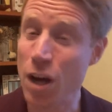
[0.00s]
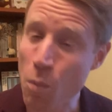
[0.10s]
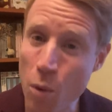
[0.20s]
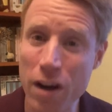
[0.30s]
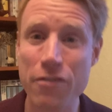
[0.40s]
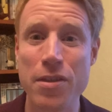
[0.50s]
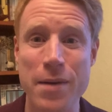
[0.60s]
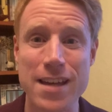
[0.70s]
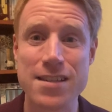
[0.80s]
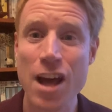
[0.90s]
and one of them
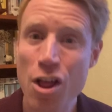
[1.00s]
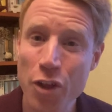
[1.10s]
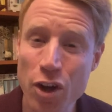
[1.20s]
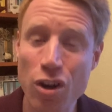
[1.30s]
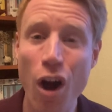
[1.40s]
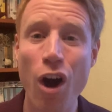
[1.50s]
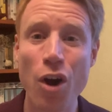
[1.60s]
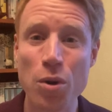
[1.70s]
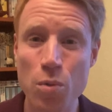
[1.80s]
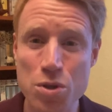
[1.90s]
is that
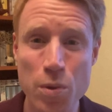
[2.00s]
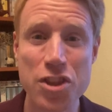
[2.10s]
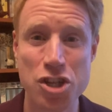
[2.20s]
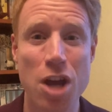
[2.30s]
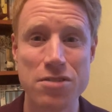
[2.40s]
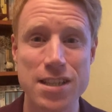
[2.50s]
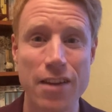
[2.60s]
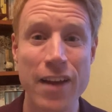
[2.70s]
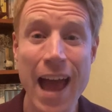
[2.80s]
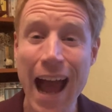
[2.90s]
God was with Joseph.